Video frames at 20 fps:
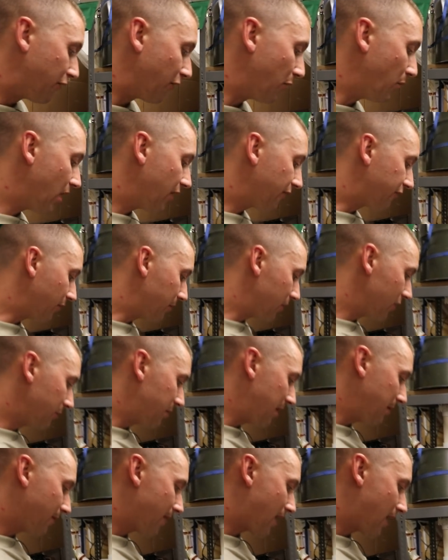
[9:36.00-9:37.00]
from what from
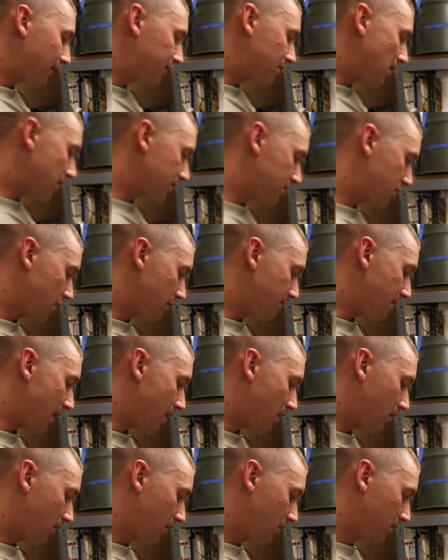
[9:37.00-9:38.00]
other people that I talked to
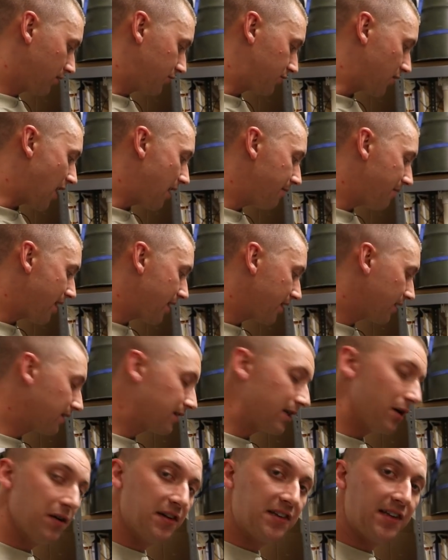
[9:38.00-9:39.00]
about dry
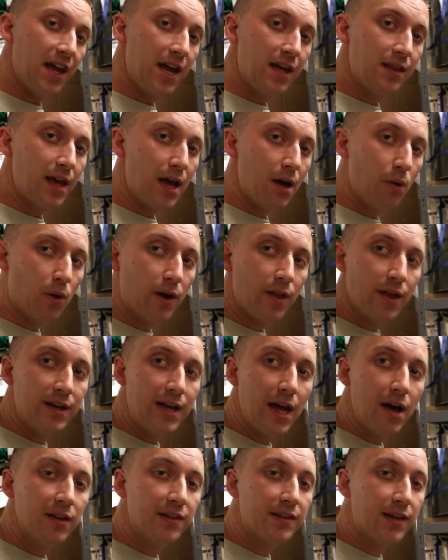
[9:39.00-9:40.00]
bagging, they were saying that one
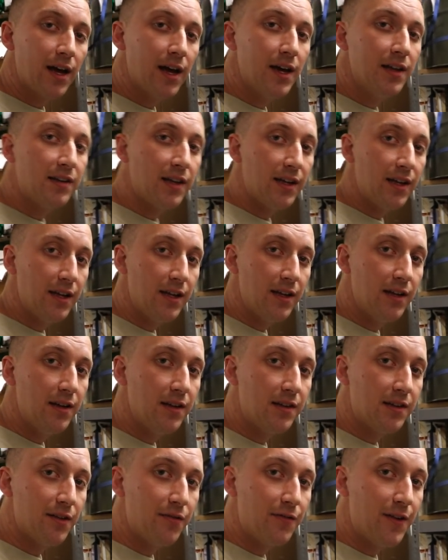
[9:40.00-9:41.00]
of the downsides
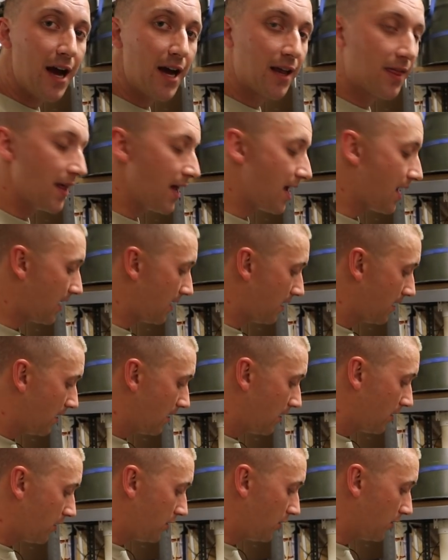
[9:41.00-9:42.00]
is the fact that
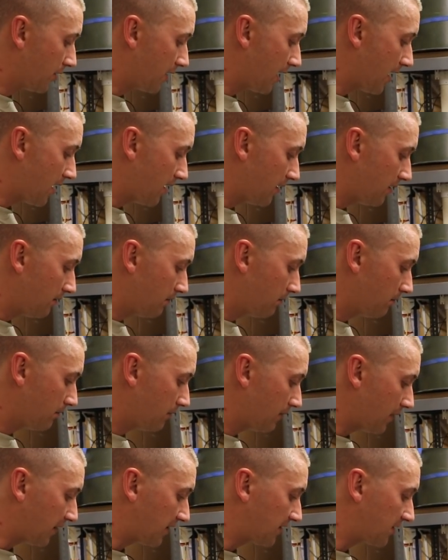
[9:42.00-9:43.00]
you'll get
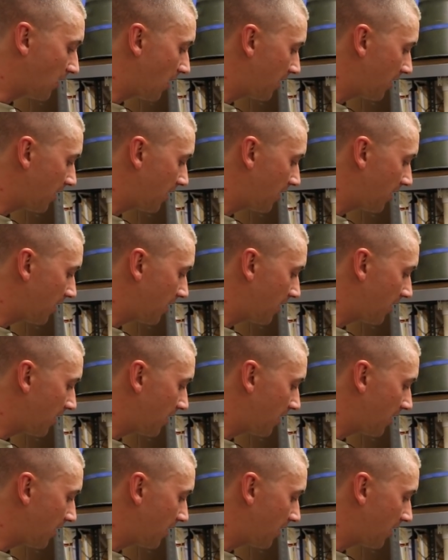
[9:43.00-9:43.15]
like